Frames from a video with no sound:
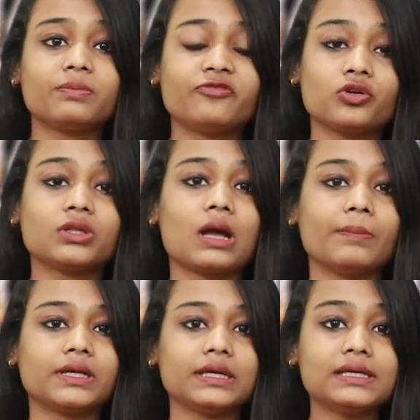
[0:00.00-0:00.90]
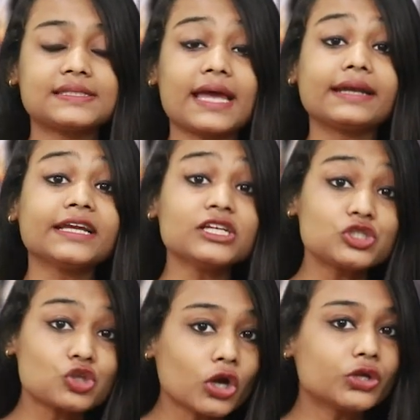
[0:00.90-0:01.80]
before the committee, citing
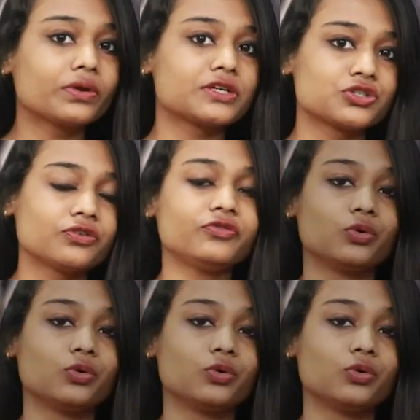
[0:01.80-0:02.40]
short duration of